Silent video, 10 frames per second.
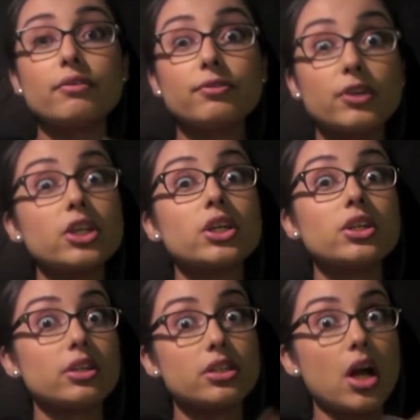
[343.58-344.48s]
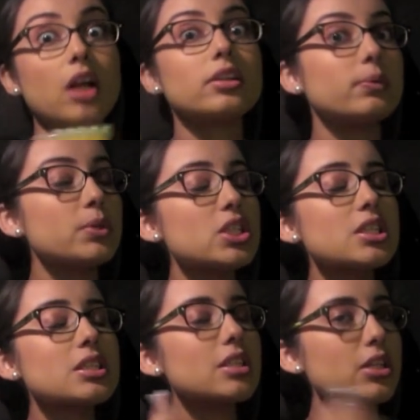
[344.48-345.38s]
for a dollar, which is
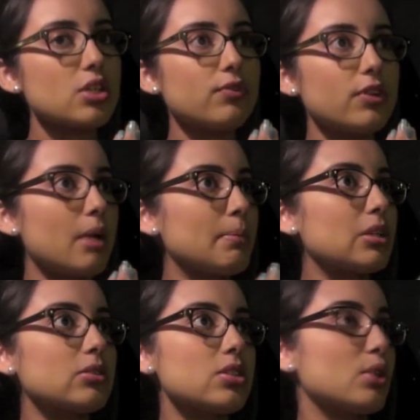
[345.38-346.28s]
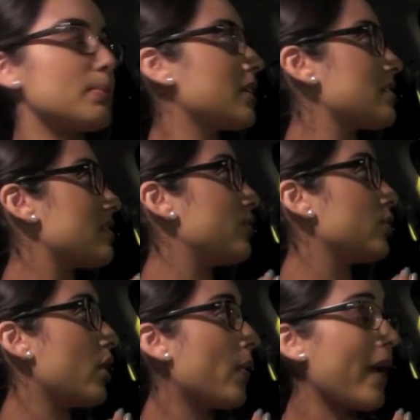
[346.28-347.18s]
such a phenomenal deal, because if you
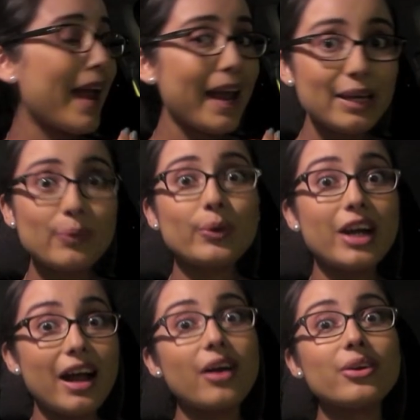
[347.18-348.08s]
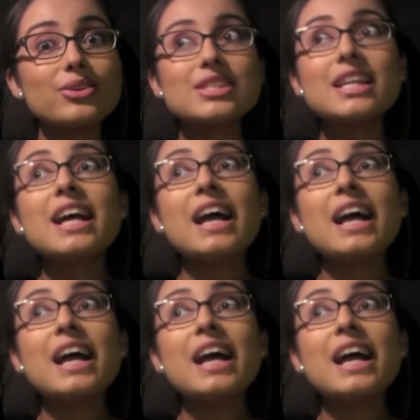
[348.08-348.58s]
go anywhere else,